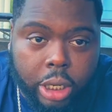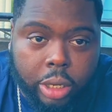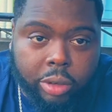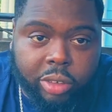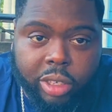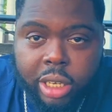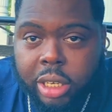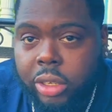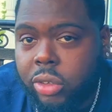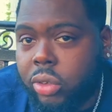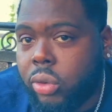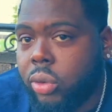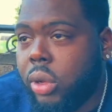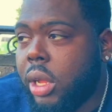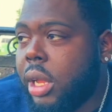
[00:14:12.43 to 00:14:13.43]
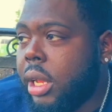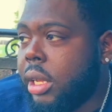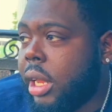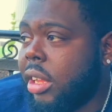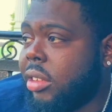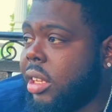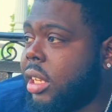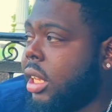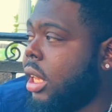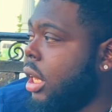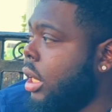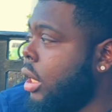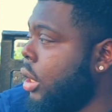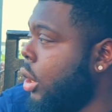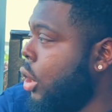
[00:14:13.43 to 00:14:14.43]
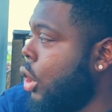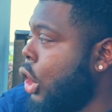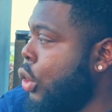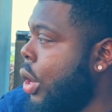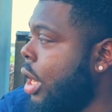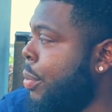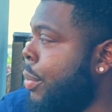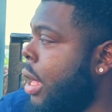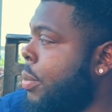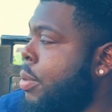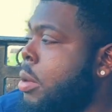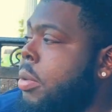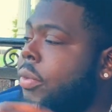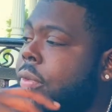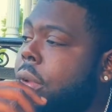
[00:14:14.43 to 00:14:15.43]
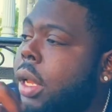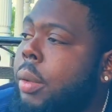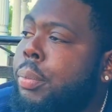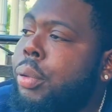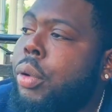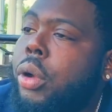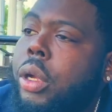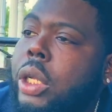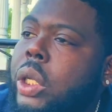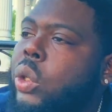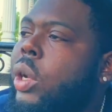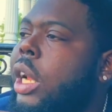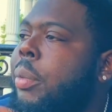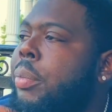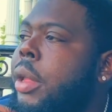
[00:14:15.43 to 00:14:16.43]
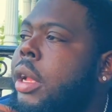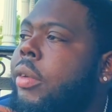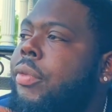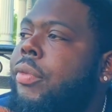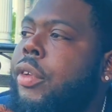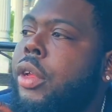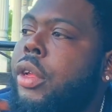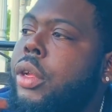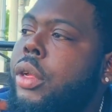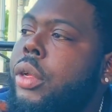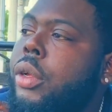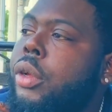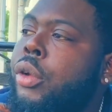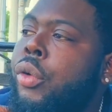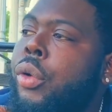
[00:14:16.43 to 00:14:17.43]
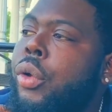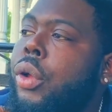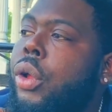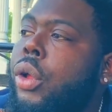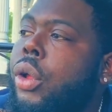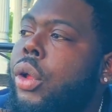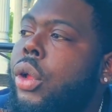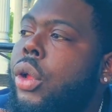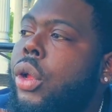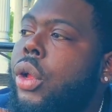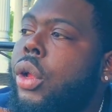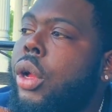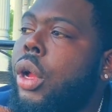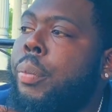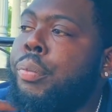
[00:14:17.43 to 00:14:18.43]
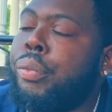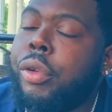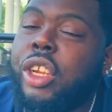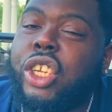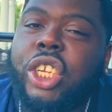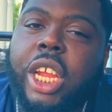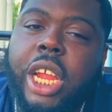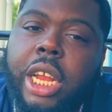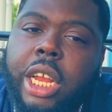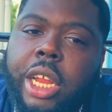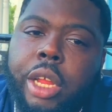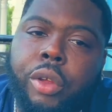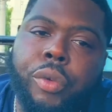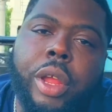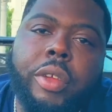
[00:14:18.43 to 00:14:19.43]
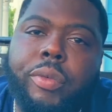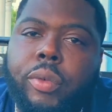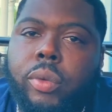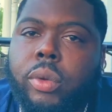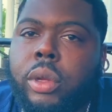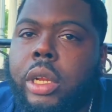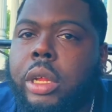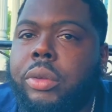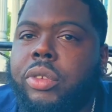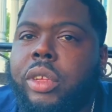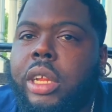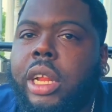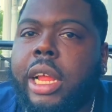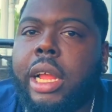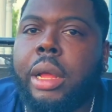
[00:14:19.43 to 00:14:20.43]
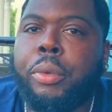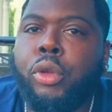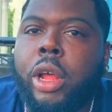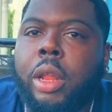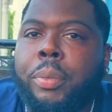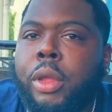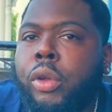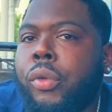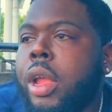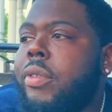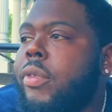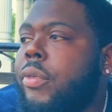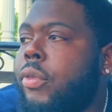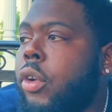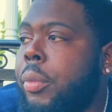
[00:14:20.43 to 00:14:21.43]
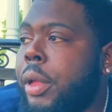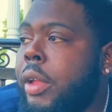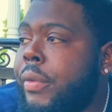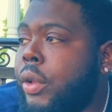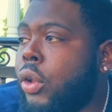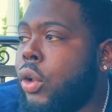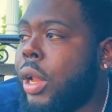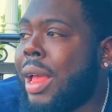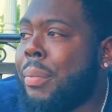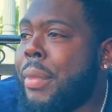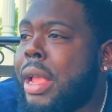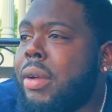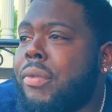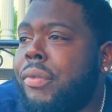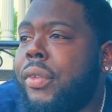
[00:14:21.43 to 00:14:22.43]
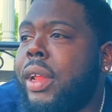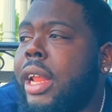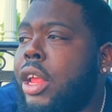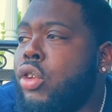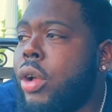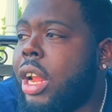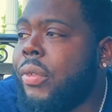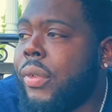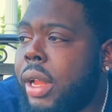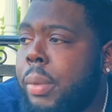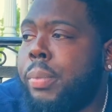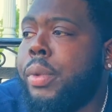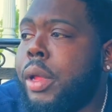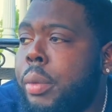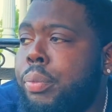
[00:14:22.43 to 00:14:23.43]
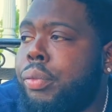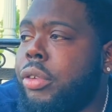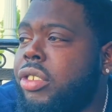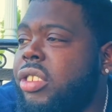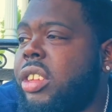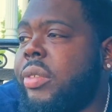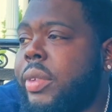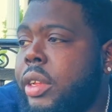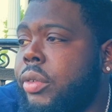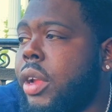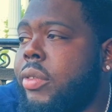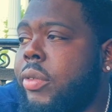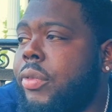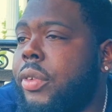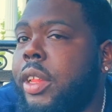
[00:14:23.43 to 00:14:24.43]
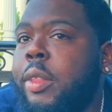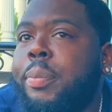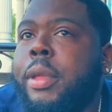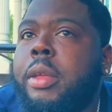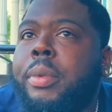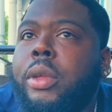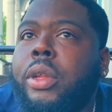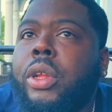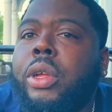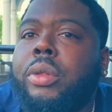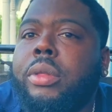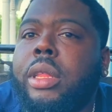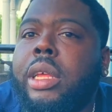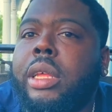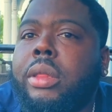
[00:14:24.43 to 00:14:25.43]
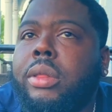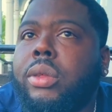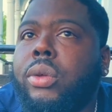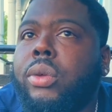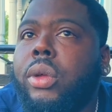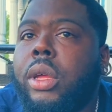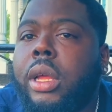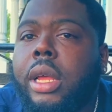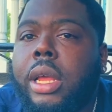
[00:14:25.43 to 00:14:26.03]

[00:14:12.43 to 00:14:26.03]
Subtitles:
You know what I'm saying? So that's the key. You got to make people feel important. You got to make them feel appreciated and grateful. You know what I'm saying? Like, you got to be grateful for them. Even though not make them feel like, you got to really be appreciative and grateful for these people. You know what I'm saying? So